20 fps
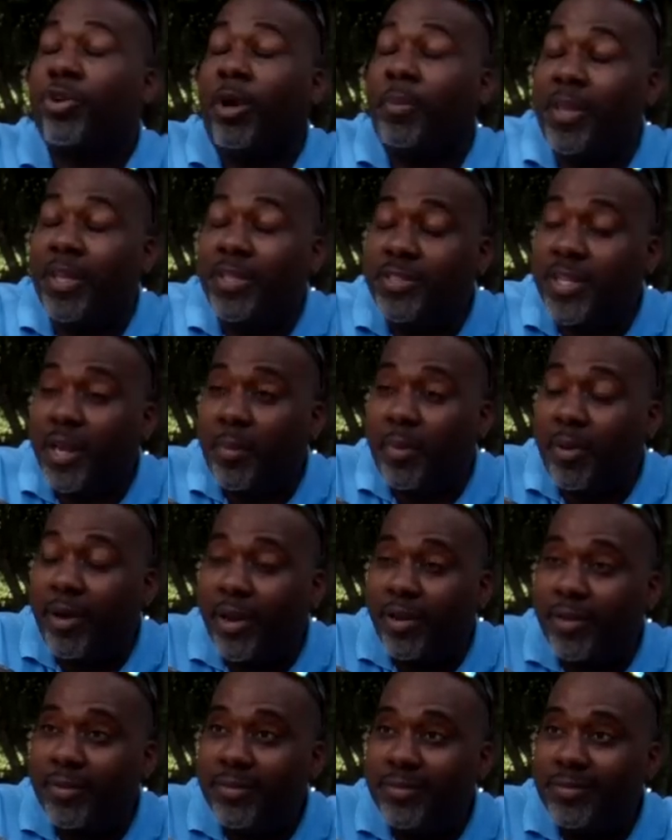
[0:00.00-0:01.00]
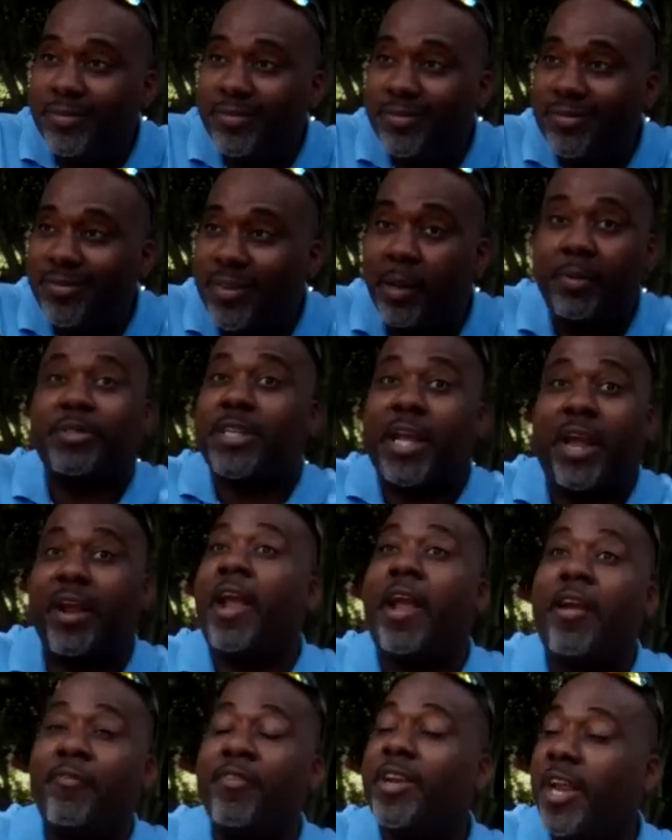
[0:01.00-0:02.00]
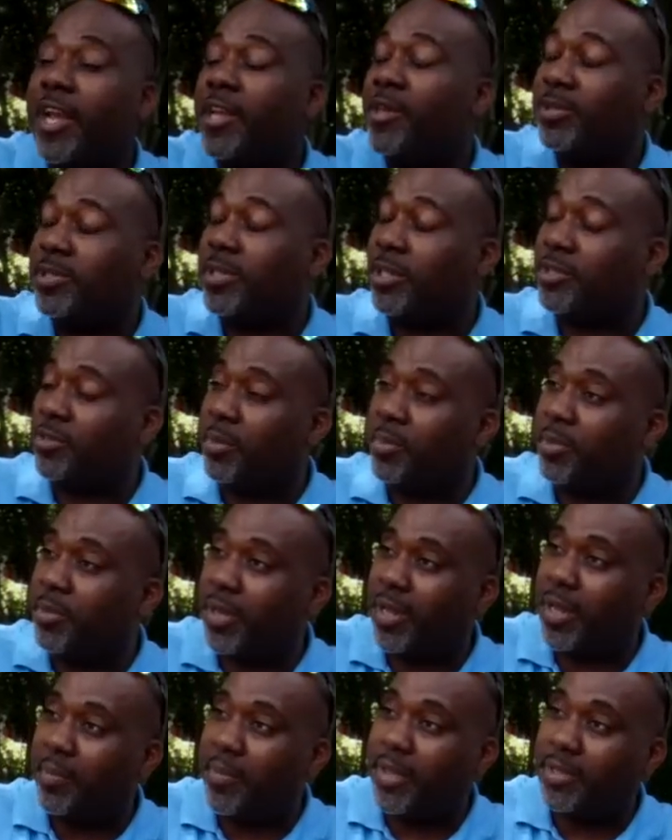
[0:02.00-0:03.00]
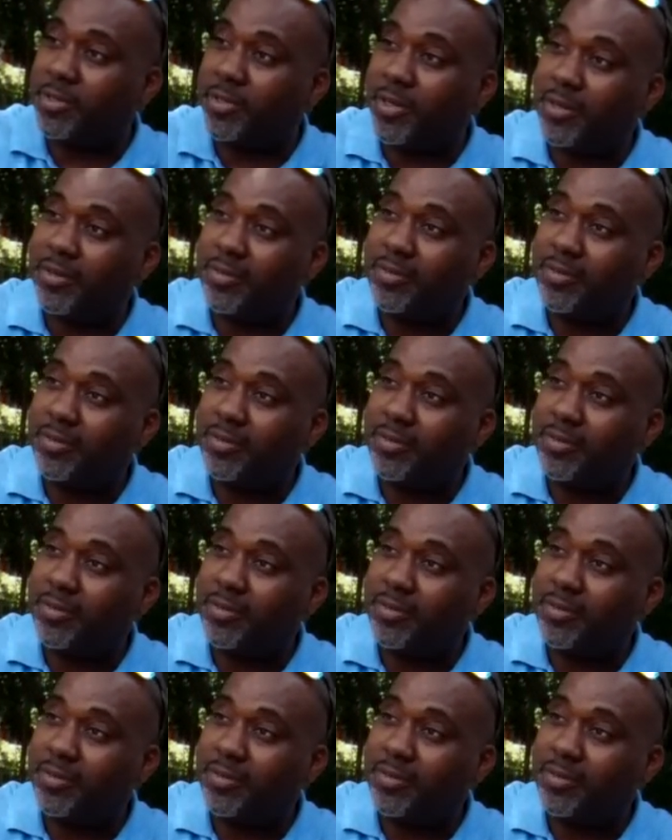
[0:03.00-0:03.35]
Trump didn't take a break. There was every day you saw Trump on a campaign trail.